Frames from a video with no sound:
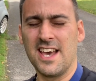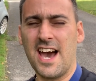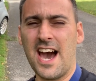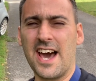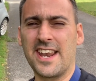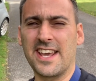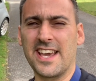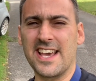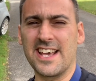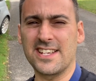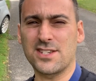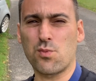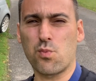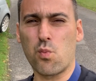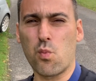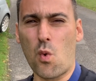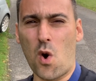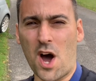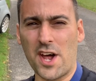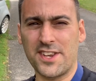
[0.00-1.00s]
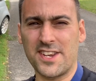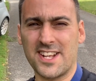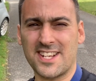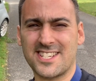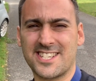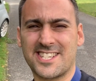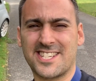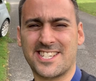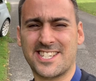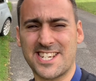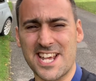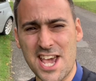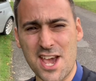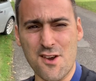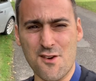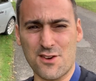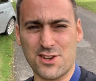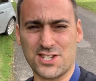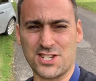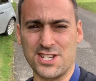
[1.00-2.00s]
and it is one
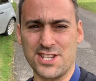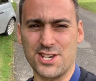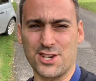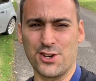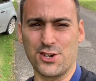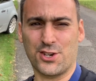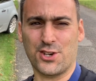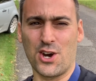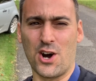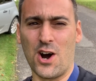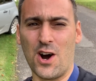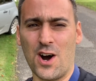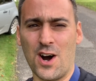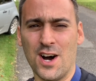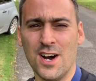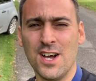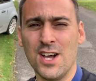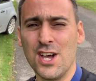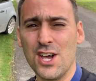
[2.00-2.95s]
seriously good car.